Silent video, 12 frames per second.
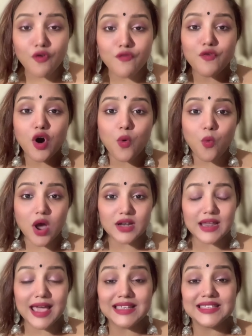for
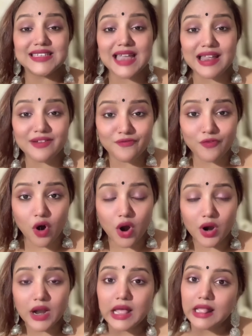what I stand
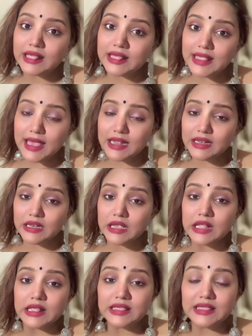for, then
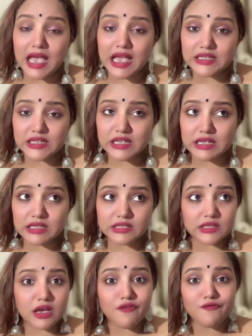that
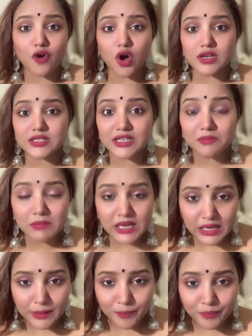is a fault in me,